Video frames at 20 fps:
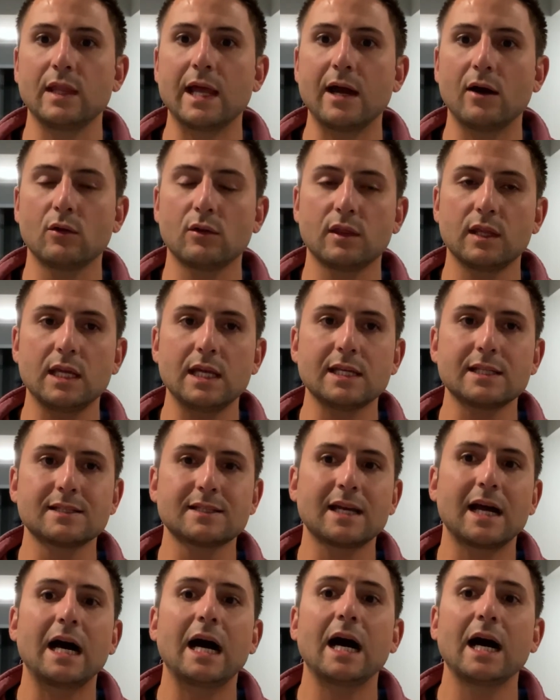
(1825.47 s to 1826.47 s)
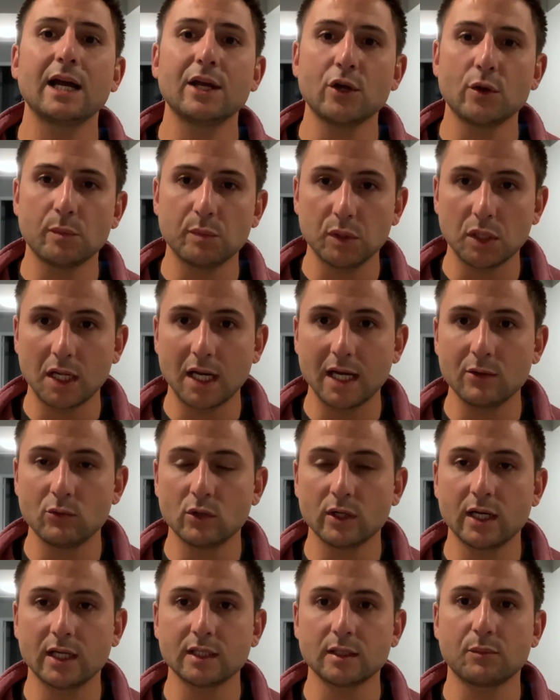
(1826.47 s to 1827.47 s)
Now, the entire
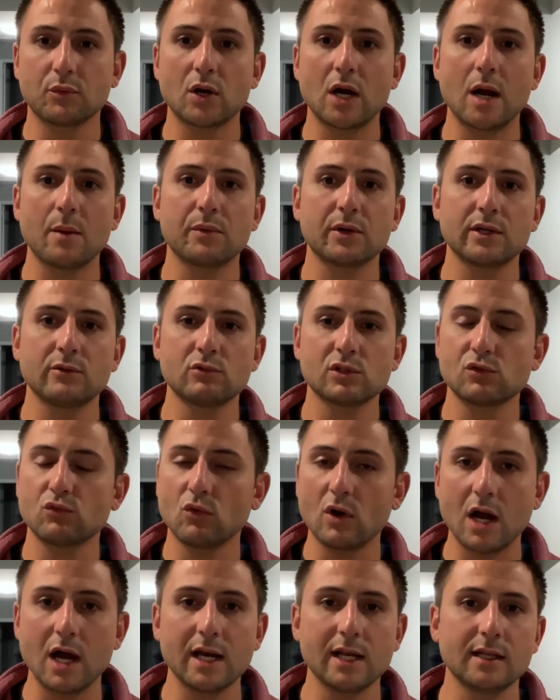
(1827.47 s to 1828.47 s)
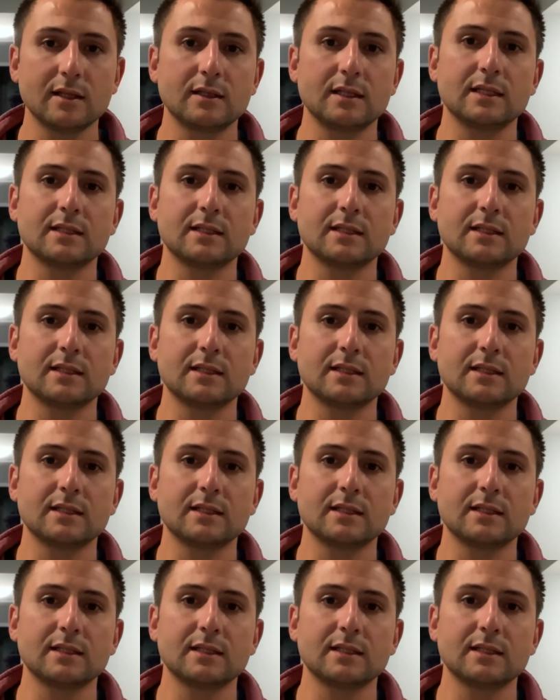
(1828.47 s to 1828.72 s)
plywood on the property was rotted.